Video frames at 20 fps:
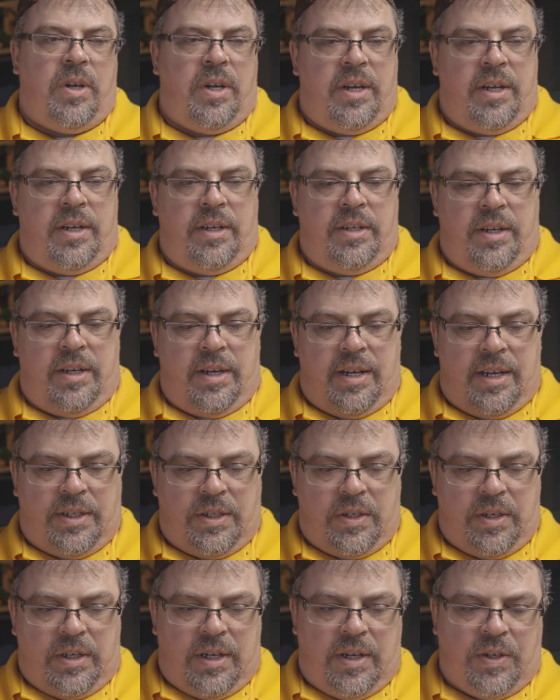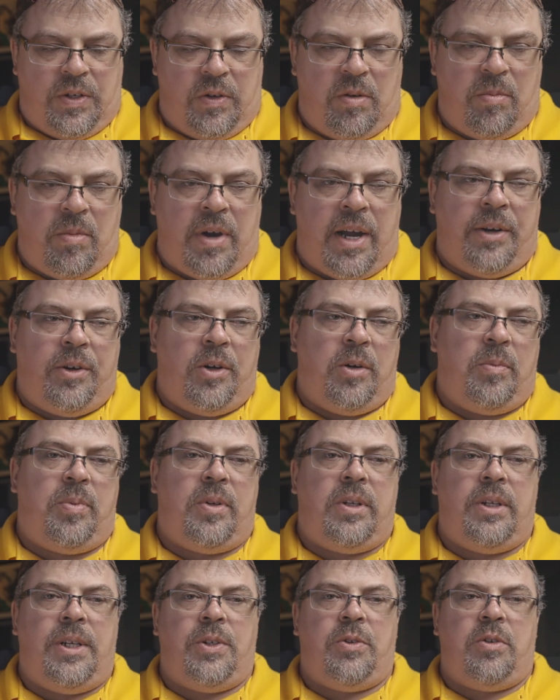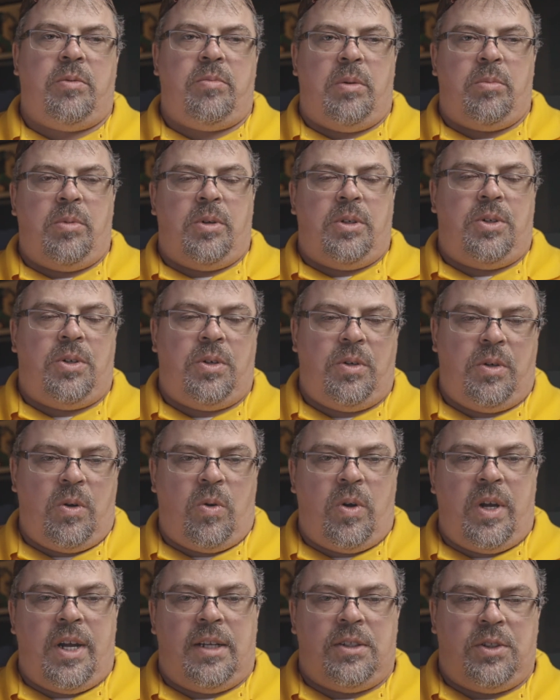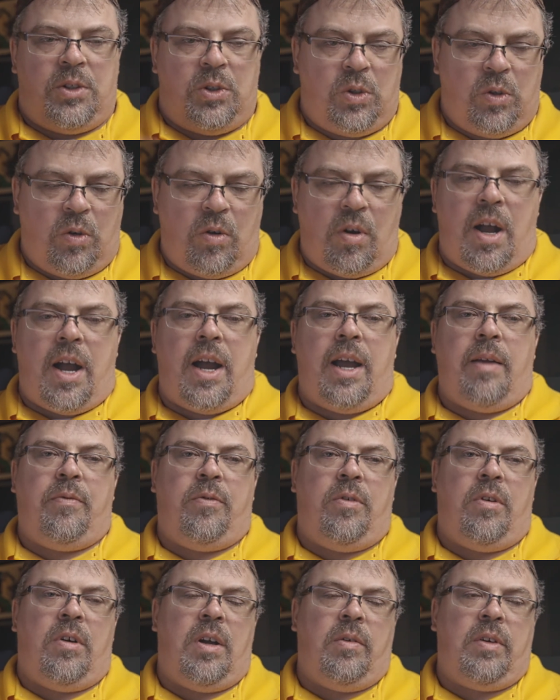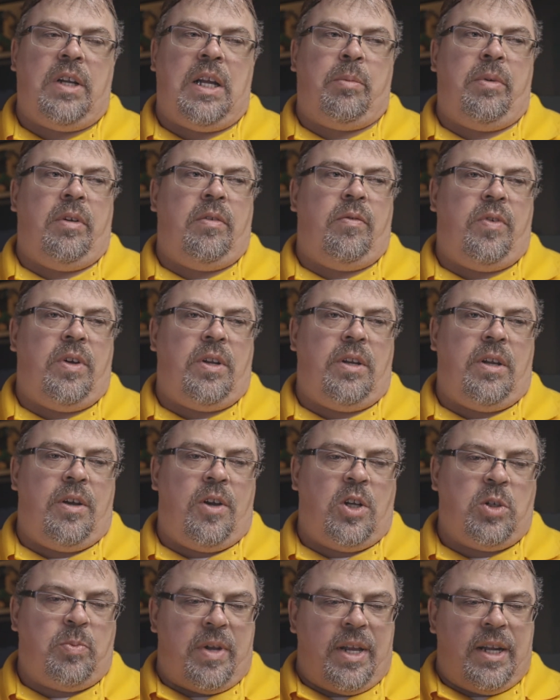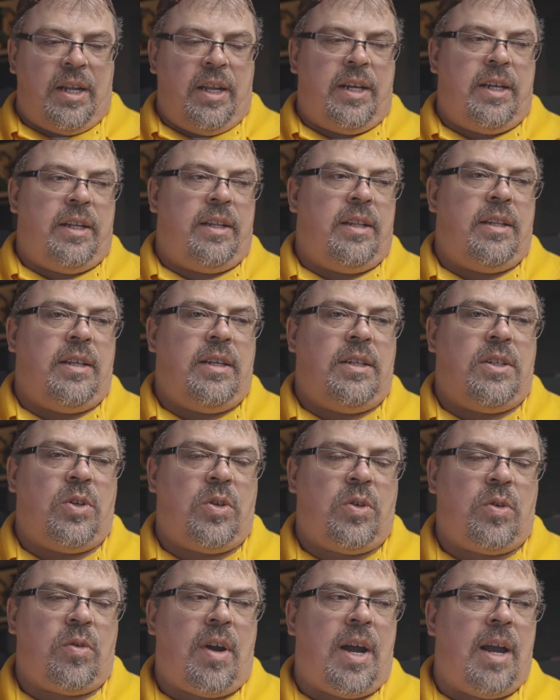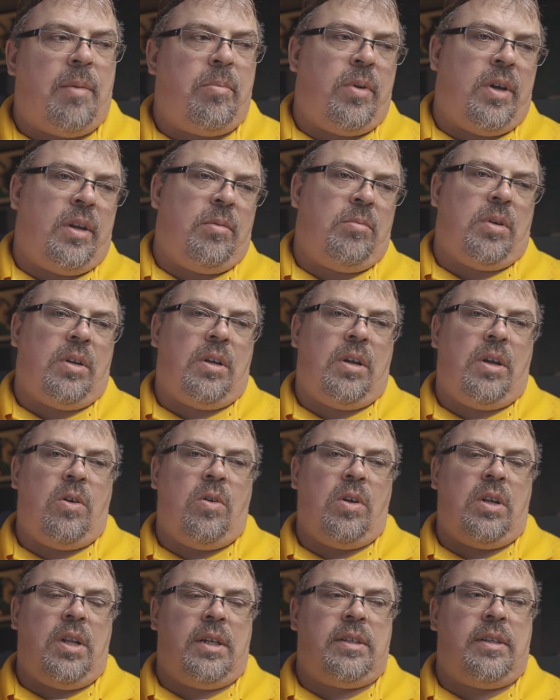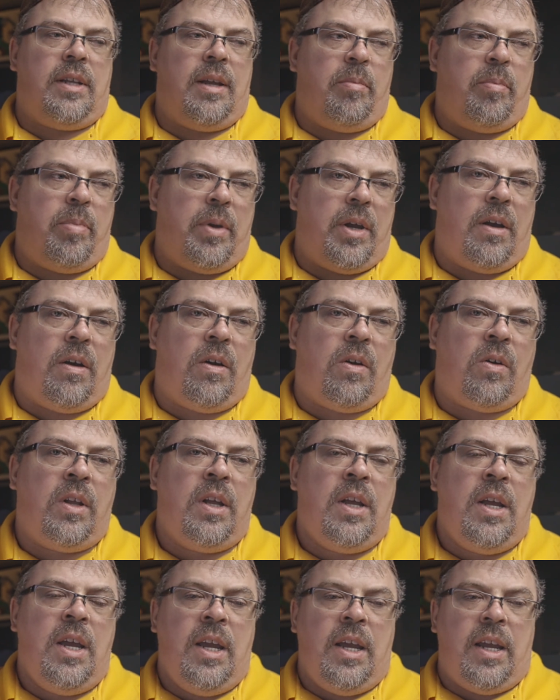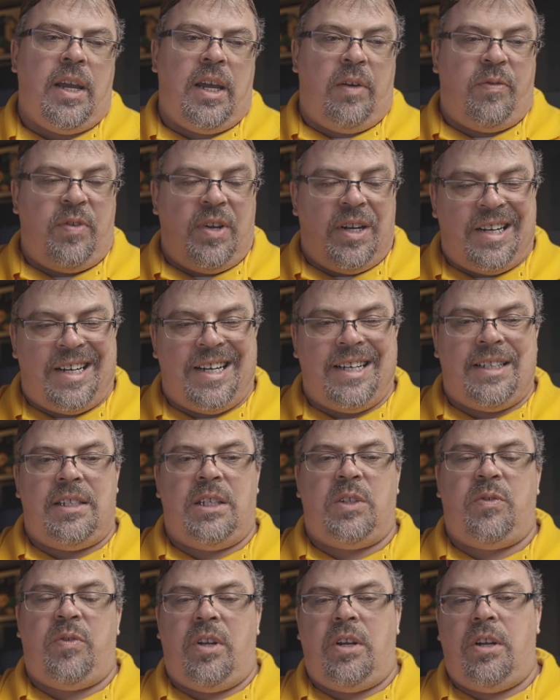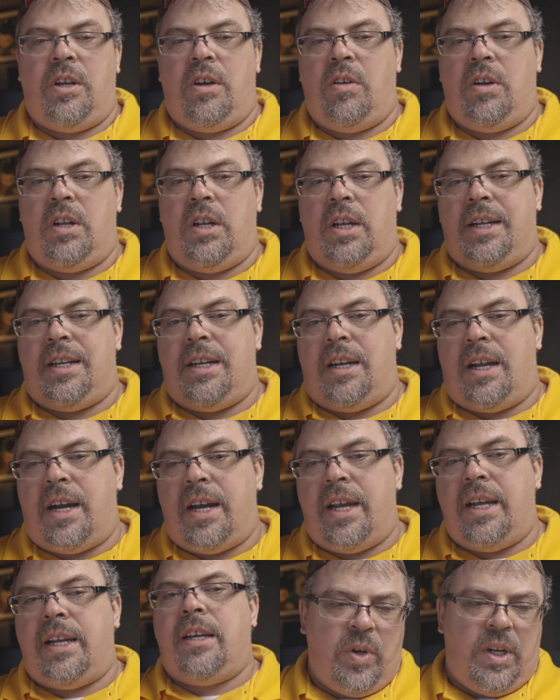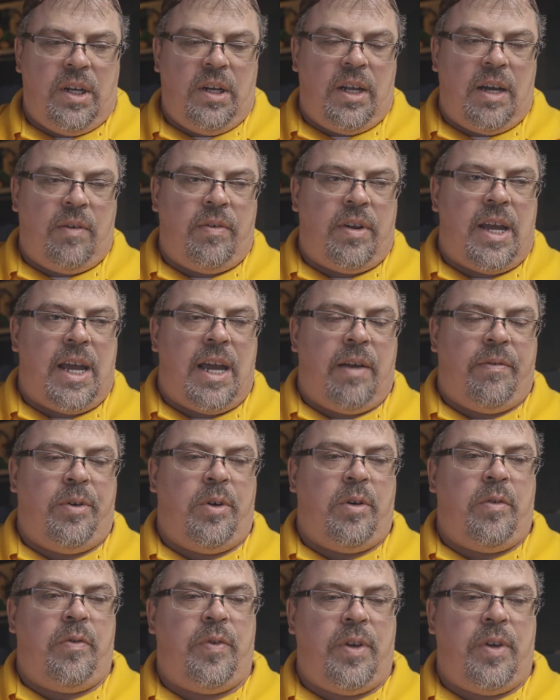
And as a reminder, please remember to go ahead and subscribe for upcoming videos by clicking the subscribe button below. Click that bell. And if you like this video, click like. We'd love to have your